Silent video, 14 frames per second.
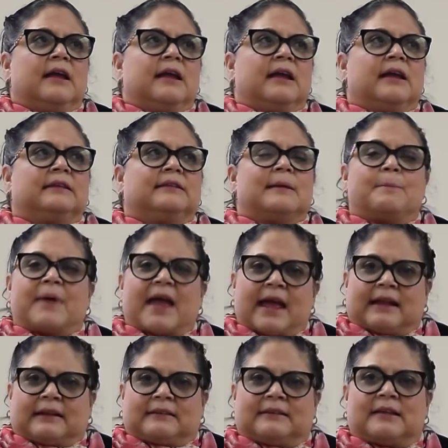It
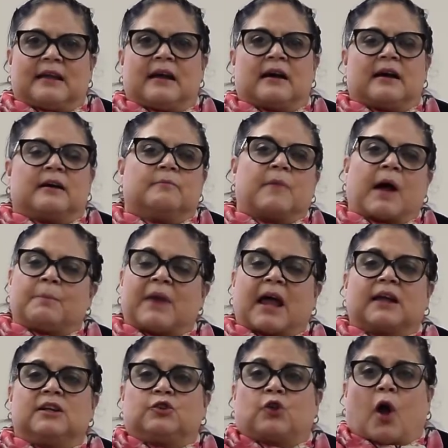depends. I'm not
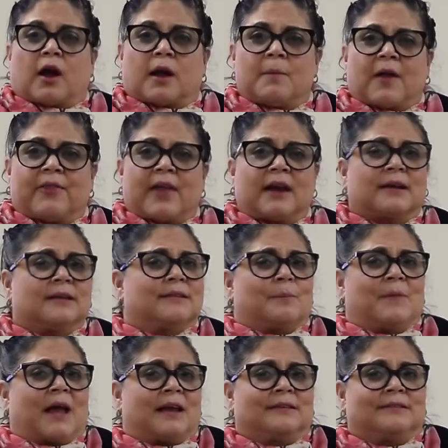going to attorney because
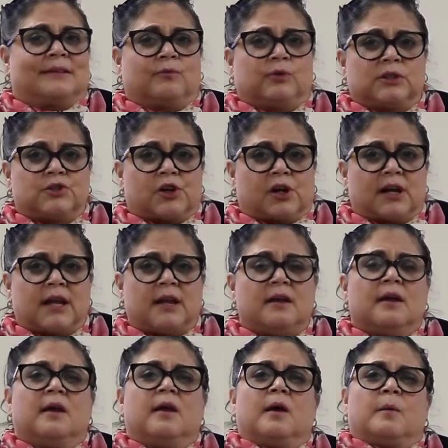I'm not a civil attorney,
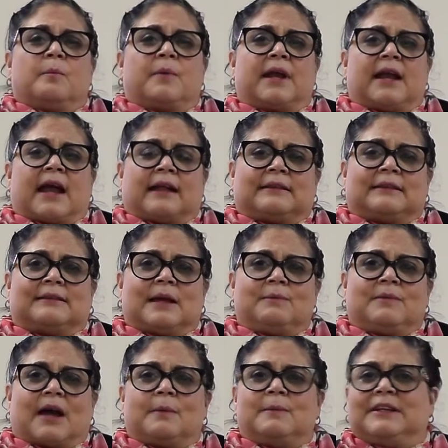but at the same
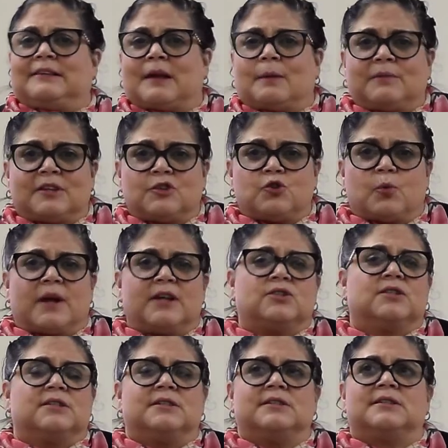time, in some
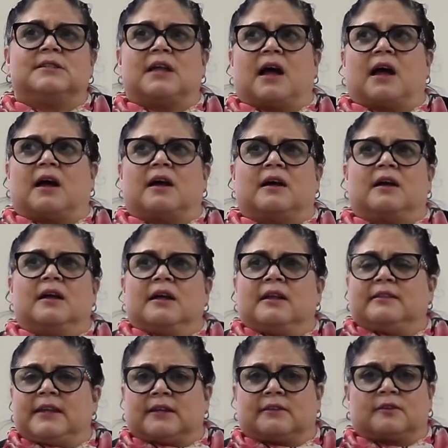situations, the
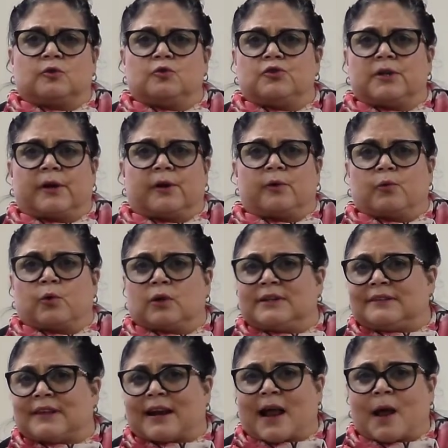exclusionary rule
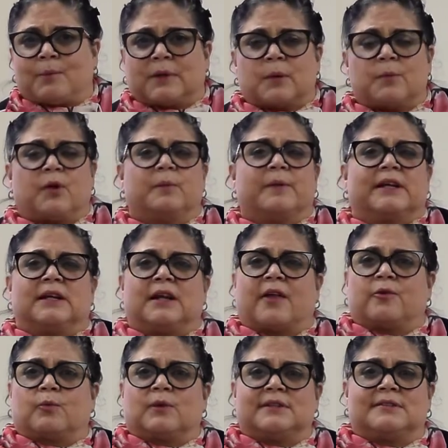is not applicable, but in
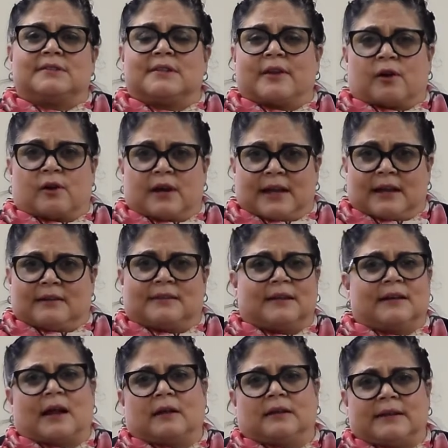other ones there is,
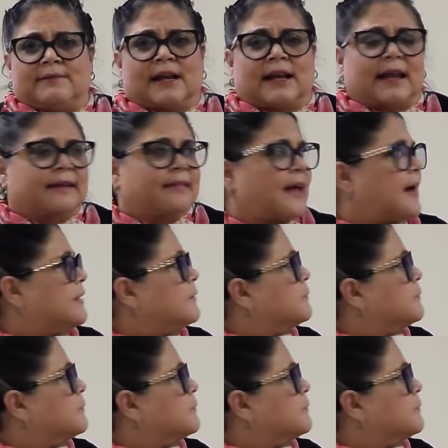and I'll leave it like that.